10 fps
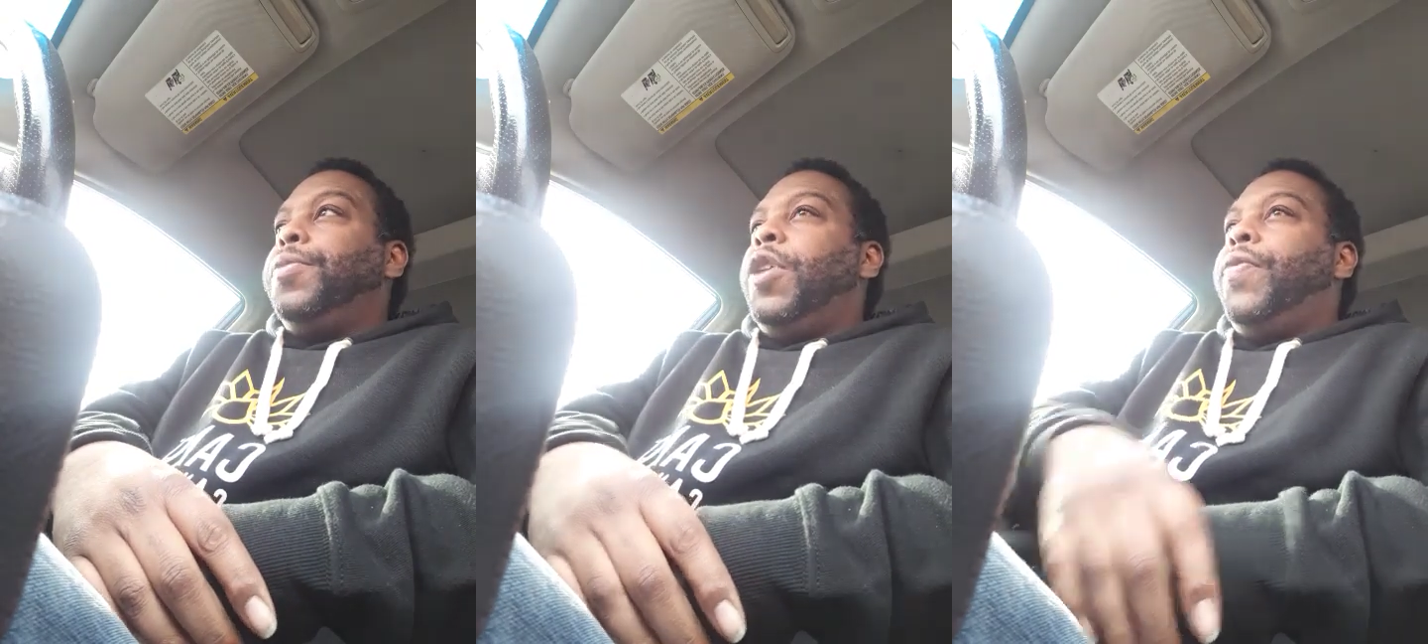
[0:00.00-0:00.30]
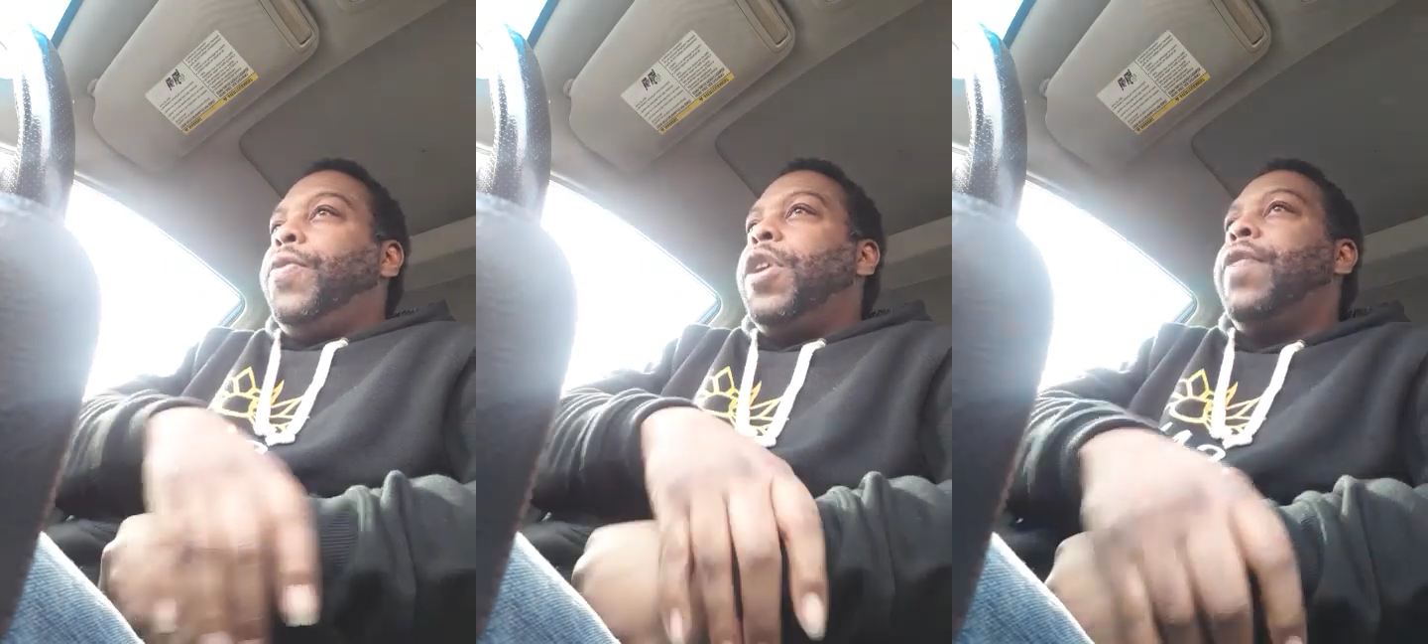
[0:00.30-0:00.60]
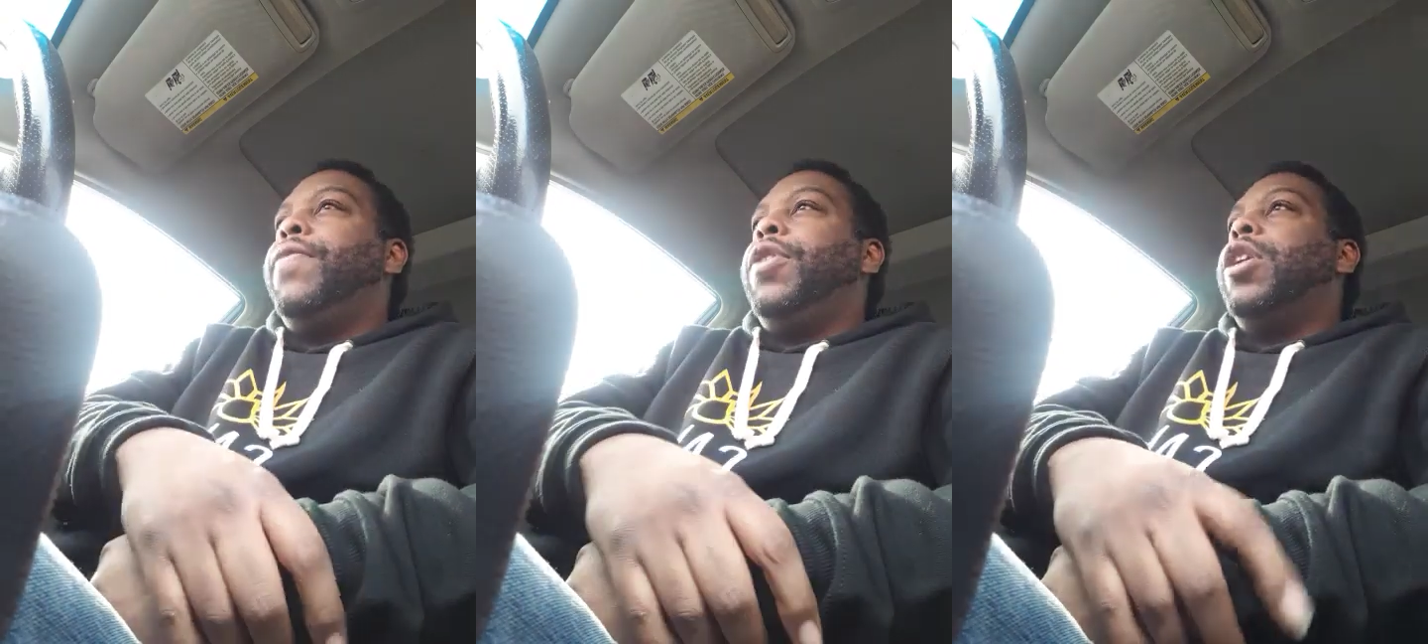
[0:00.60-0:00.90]
If you
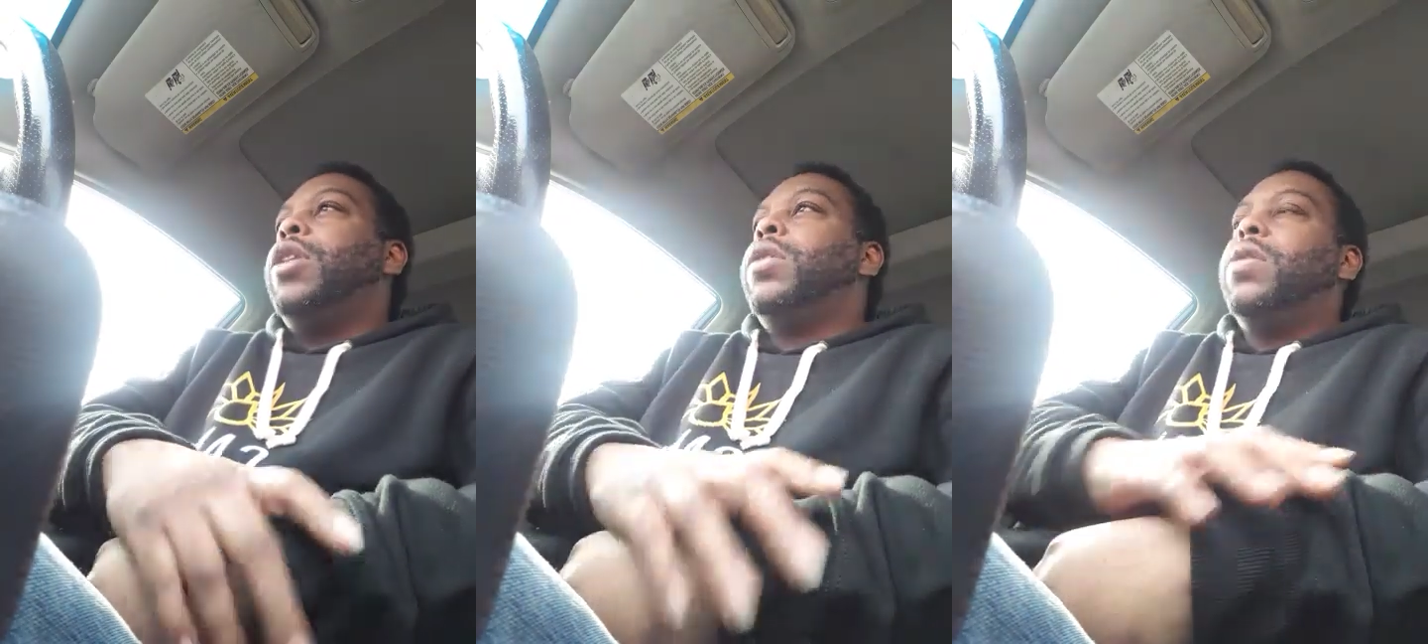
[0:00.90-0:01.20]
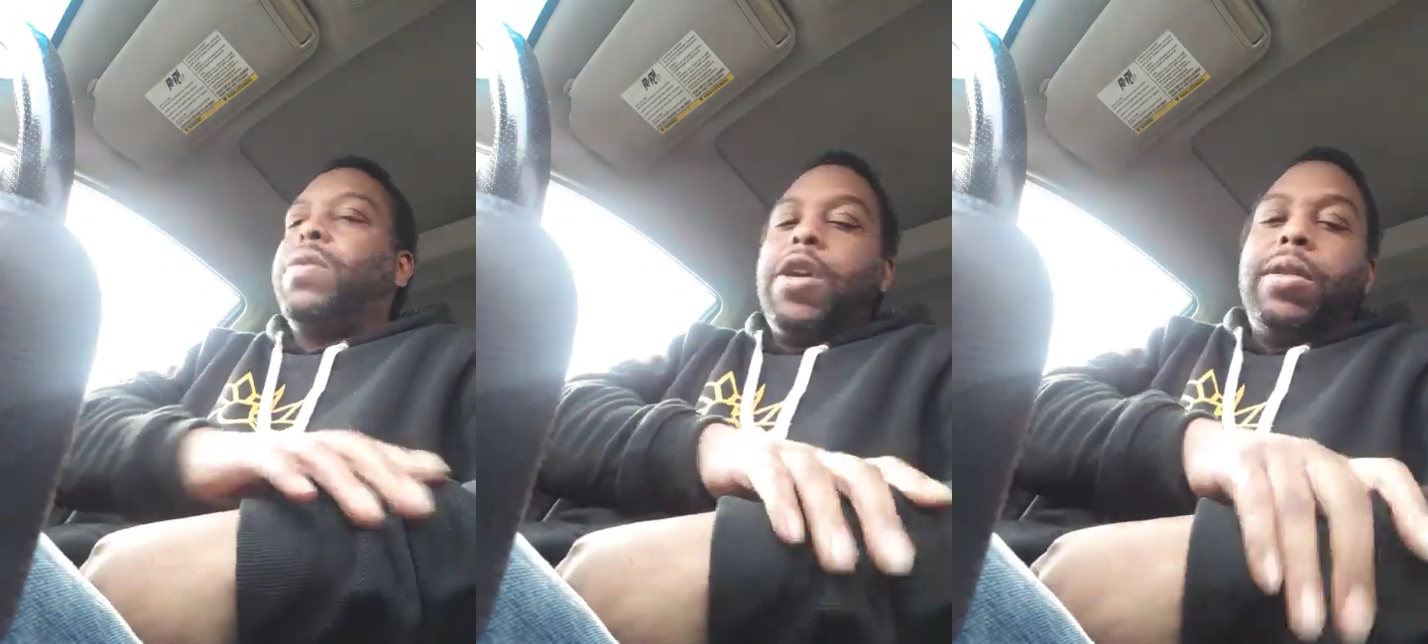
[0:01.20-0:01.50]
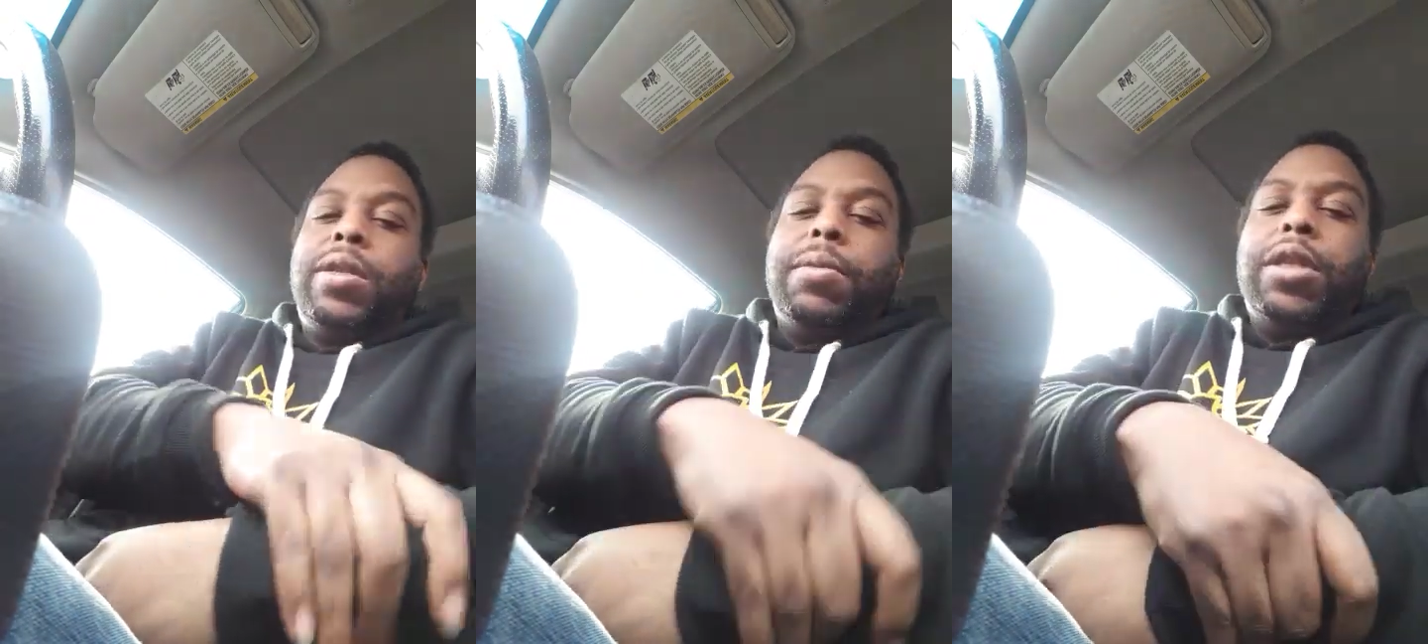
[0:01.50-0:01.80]
haven't yet,
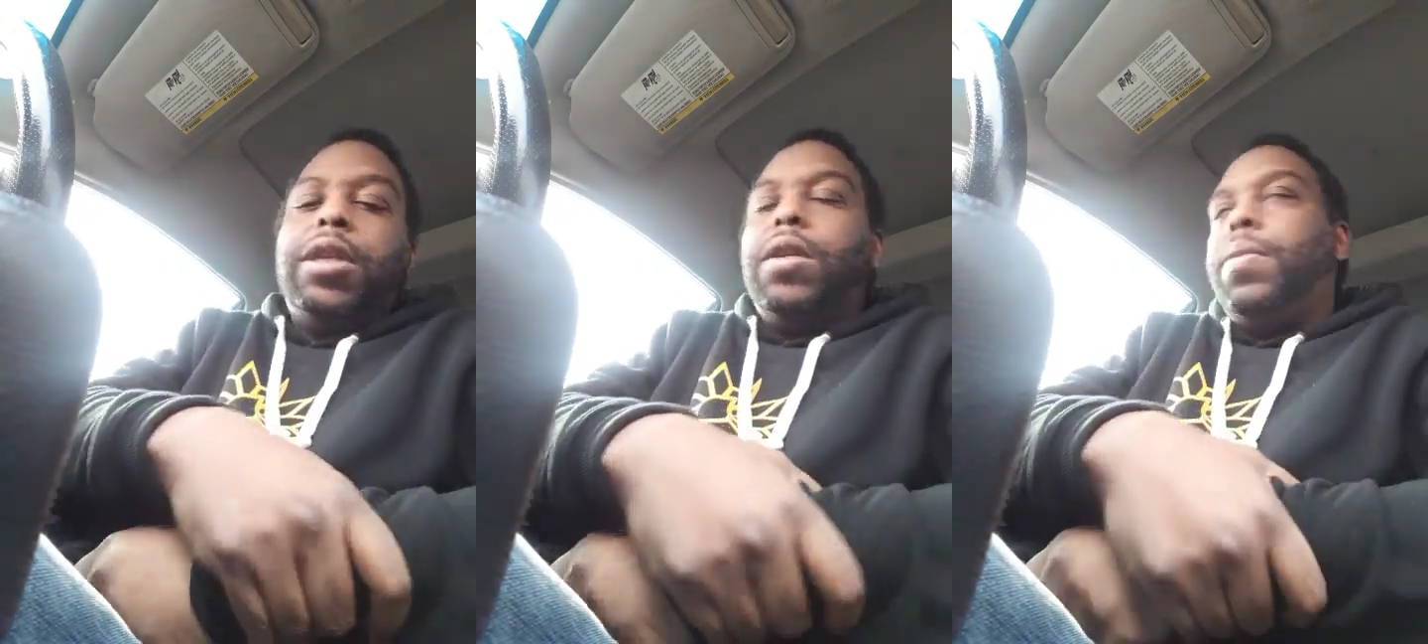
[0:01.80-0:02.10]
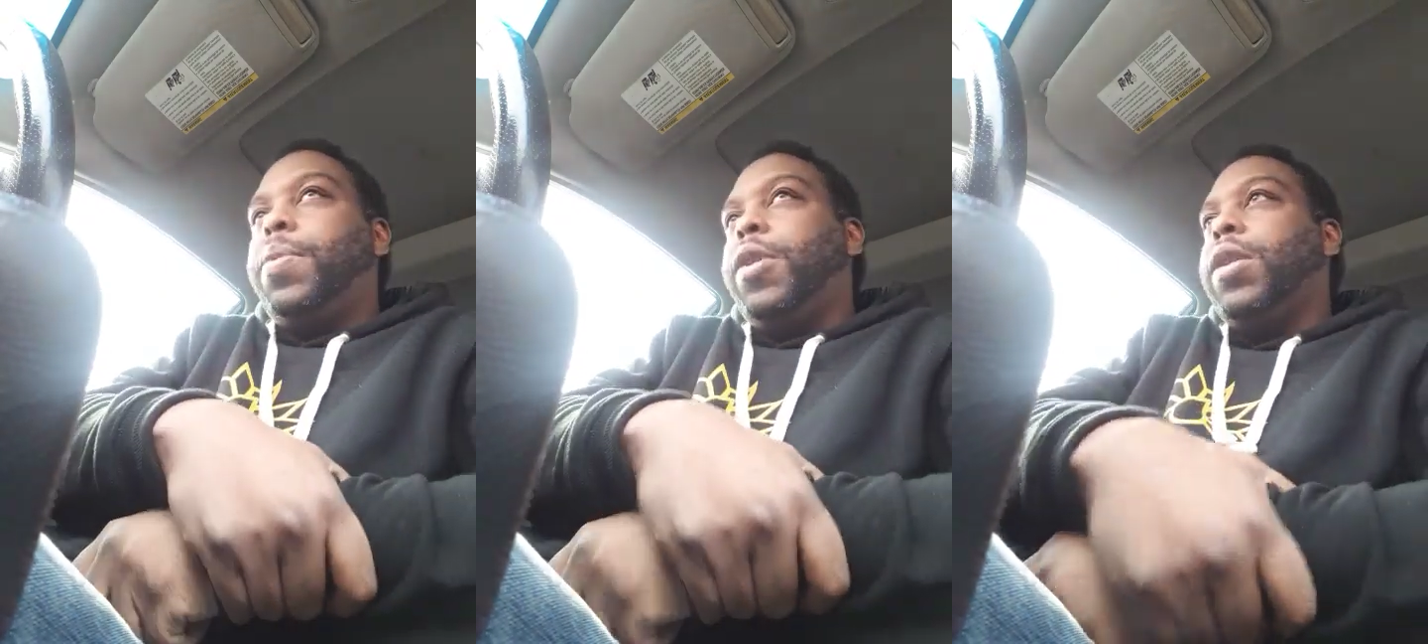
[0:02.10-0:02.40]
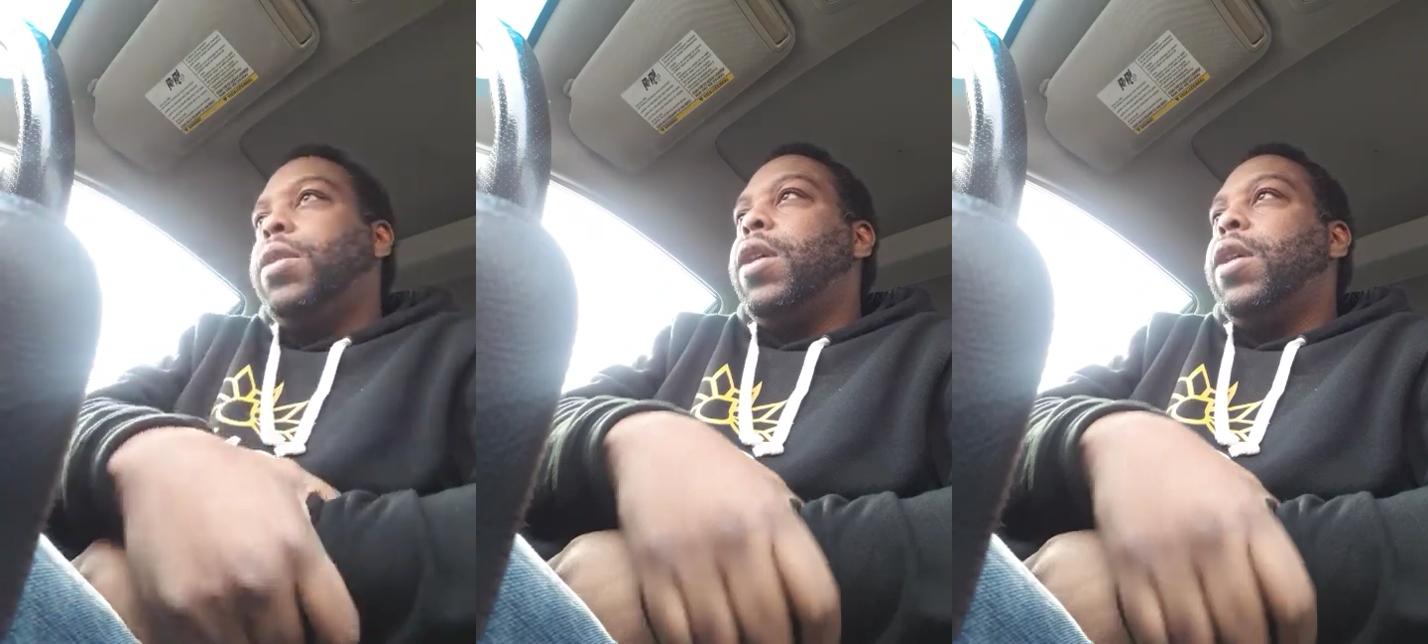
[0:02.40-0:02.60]
subscribe to my channel, please.